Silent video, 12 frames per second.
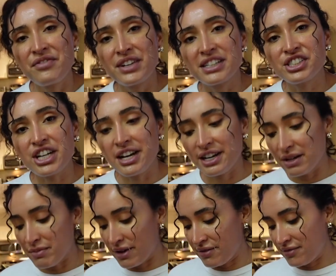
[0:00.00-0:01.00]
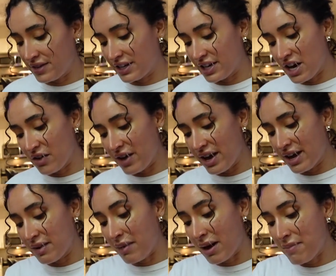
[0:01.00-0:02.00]
finished editing my video
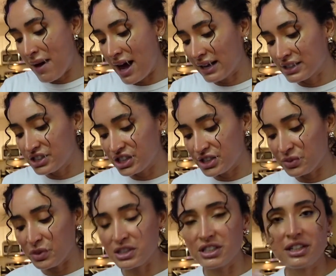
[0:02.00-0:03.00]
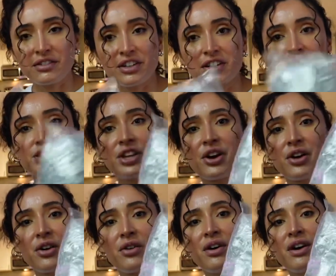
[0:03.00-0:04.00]
and my packages were delivered, so
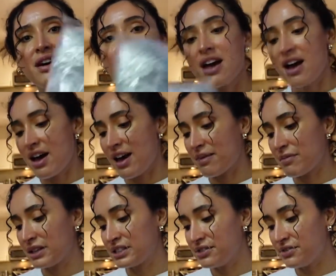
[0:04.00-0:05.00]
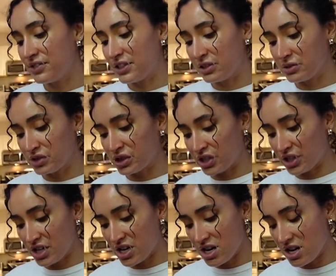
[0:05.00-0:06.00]
I have my
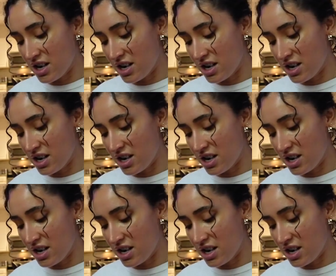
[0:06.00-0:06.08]
diffuser.